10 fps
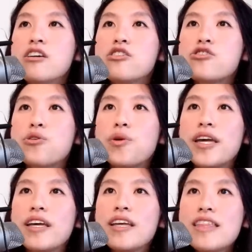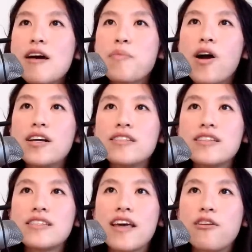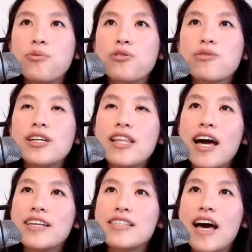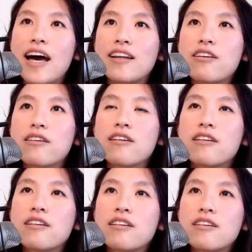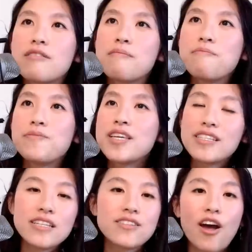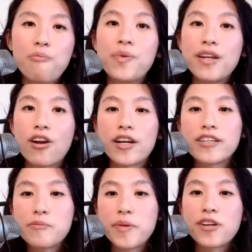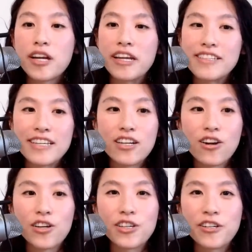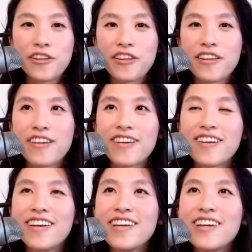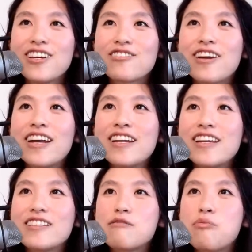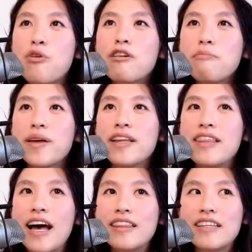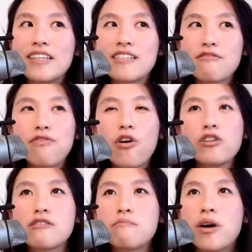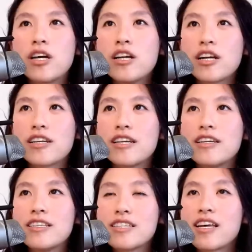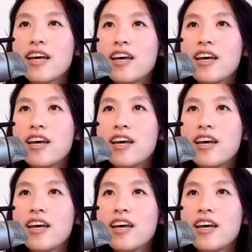so in that process then we realize that this has not been our experience here on earth right? It's more been that these false monarchies